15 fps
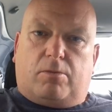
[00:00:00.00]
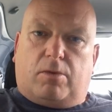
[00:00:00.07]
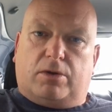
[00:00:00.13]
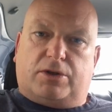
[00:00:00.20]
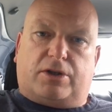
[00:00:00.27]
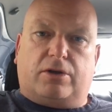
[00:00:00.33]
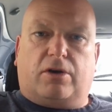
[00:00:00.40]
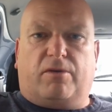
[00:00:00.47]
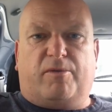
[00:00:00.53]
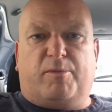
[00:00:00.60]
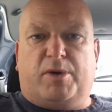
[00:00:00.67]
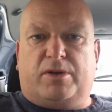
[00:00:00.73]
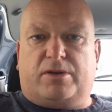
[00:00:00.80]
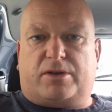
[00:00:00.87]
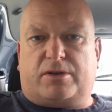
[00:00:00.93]
once the
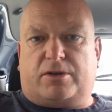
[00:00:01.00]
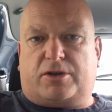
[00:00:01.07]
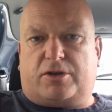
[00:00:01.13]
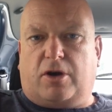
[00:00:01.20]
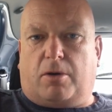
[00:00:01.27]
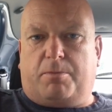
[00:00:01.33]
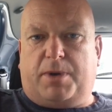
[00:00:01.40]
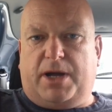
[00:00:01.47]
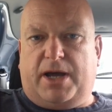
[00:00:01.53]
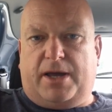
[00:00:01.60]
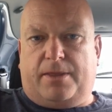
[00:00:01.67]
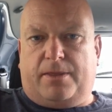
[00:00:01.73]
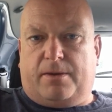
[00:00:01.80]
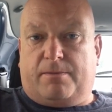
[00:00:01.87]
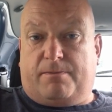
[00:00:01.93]
government stopped
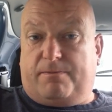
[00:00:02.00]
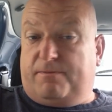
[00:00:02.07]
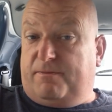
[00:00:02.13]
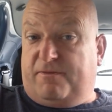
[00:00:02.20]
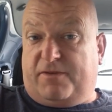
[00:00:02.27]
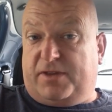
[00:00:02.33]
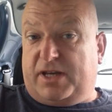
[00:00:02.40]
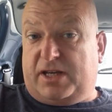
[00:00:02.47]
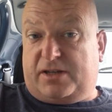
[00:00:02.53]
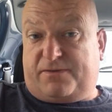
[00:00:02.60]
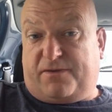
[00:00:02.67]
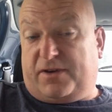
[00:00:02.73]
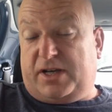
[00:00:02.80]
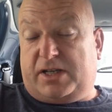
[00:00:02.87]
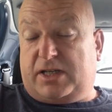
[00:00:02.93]
paying them for these
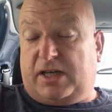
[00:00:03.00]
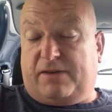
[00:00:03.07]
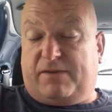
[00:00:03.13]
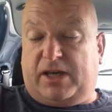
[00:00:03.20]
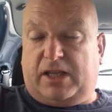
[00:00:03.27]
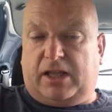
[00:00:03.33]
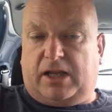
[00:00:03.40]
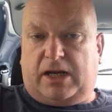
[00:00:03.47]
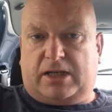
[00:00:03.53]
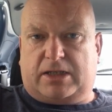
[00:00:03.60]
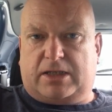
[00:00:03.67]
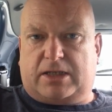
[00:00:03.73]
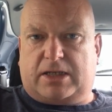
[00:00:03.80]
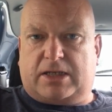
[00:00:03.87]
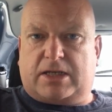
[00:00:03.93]
free TV
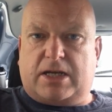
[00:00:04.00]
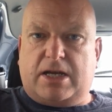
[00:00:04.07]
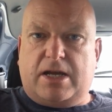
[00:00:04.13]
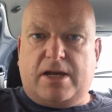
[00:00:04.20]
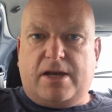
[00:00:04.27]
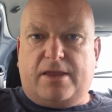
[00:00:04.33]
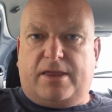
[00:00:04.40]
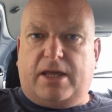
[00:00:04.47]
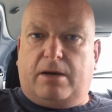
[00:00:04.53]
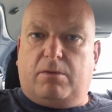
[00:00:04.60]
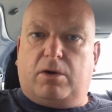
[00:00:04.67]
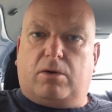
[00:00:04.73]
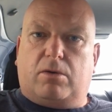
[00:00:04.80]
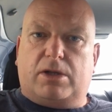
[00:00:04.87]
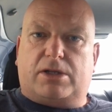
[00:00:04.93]
licenses. They
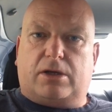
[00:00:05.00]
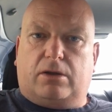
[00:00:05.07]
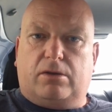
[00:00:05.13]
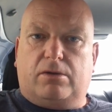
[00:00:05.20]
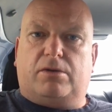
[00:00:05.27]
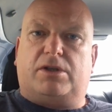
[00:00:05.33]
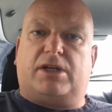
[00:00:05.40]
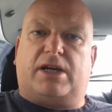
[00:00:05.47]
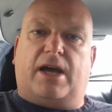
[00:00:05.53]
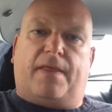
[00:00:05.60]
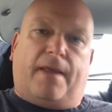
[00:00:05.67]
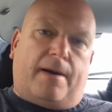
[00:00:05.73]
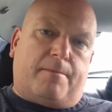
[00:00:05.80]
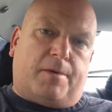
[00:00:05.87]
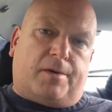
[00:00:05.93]
were going to look to
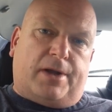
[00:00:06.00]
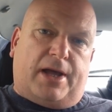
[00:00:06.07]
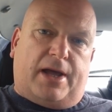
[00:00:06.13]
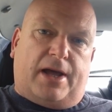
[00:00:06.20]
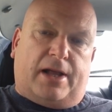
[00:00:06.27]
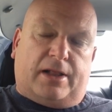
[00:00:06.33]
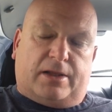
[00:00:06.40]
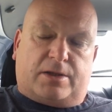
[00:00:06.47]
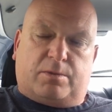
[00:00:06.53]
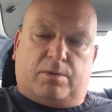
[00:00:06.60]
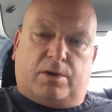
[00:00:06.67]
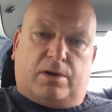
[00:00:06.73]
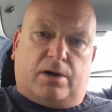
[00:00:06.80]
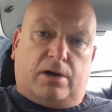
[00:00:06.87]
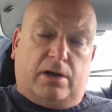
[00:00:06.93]
get that money
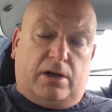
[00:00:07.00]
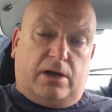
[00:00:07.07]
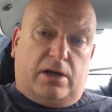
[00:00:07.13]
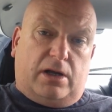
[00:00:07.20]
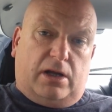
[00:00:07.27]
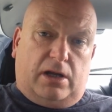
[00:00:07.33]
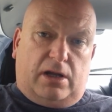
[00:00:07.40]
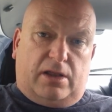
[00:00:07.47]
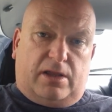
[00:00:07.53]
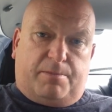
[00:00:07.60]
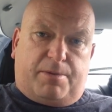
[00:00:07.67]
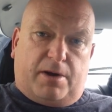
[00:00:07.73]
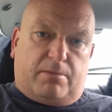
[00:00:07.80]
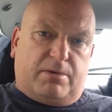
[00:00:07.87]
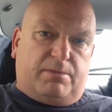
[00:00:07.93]
elsewhere. They
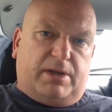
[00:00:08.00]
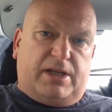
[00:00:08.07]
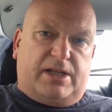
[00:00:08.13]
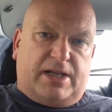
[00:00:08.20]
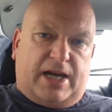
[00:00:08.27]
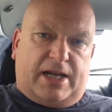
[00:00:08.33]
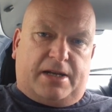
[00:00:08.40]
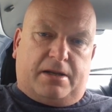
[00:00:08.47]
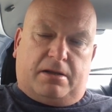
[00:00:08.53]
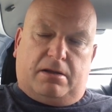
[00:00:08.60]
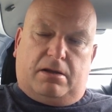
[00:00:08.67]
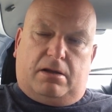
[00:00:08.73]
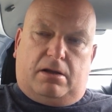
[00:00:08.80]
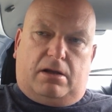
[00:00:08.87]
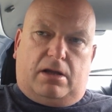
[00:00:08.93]
probably did,
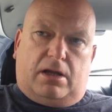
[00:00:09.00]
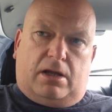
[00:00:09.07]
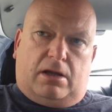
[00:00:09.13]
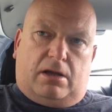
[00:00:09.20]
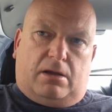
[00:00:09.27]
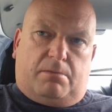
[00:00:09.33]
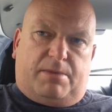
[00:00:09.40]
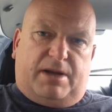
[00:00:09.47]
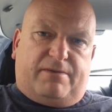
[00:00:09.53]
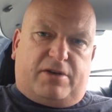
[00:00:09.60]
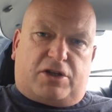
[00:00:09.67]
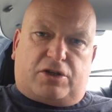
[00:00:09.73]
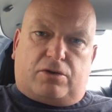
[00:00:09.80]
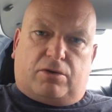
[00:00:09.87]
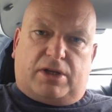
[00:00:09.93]
a bit of
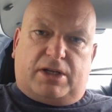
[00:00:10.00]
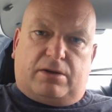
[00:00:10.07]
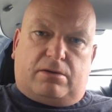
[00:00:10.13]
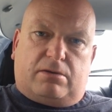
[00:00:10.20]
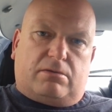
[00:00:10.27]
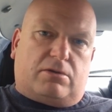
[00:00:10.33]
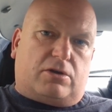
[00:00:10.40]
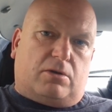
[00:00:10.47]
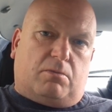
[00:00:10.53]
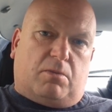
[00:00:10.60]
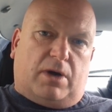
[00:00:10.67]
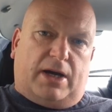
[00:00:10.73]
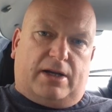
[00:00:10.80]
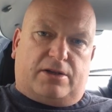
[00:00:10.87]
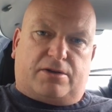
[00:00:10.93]
a study
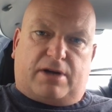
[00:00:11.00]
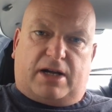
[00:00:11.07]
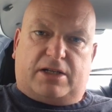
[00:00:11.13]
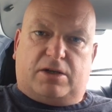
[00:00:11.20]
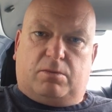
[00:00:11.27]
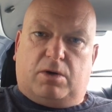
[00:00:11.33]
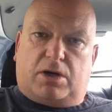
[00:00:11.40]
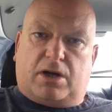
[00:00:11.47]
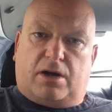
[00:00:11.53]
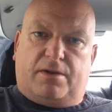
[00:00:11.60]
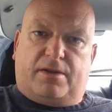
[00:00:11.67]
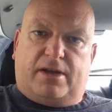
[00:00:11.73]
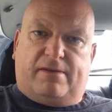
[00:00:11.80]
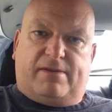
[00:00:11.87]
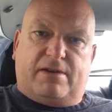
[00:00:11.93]
somewhere and tried to work
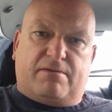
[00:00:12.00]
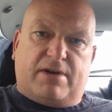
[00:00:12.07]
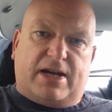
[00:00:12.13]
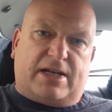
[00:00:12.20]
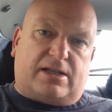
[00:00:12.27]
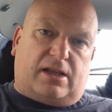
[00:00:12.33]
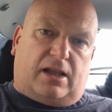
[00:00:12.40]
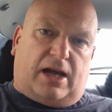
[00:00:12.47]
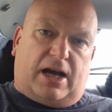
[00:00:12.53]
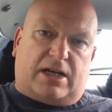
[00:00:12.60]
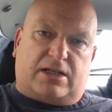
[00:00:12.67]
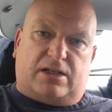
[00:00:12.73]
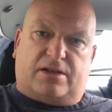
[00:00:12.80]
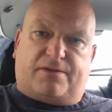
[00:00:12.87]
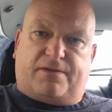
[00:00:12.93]
out that if they raised the
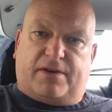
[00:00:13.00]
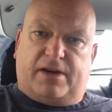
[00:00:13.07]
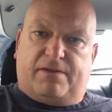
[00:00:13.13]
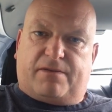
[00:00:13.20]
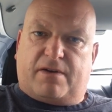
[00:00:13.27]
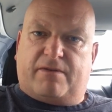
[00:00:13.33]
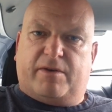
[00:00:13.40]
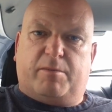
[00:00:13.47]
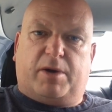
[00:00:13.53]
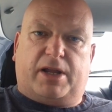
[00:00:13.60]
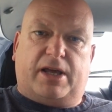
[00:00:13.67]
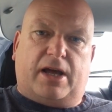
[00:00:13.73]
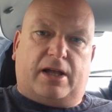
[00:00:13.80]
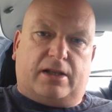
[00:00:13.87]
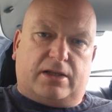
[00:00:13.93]
license fee for
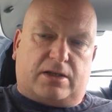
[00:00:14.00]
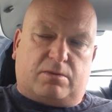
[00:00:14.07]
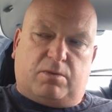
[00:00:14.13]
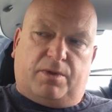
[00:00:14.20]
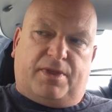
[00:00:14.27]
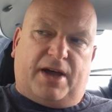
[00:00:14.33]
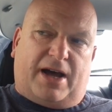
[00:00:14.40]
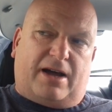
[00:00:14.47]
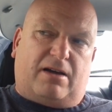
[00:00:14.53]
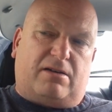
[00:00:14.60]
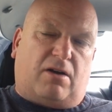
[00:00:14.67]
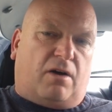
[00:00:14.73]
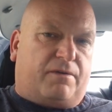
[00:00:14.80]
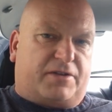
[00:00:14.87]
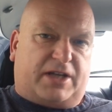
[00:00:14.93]
everybody else, would that
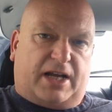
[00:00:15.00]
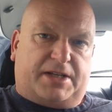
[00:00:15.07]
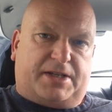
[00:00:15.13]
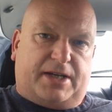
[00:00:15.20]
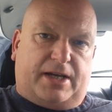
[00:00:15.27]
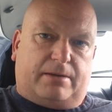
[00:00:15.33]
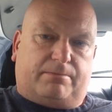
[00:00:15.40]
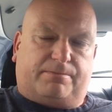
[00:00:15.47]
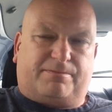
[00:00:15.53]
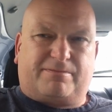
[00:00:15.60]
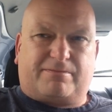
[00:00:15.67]
offset it?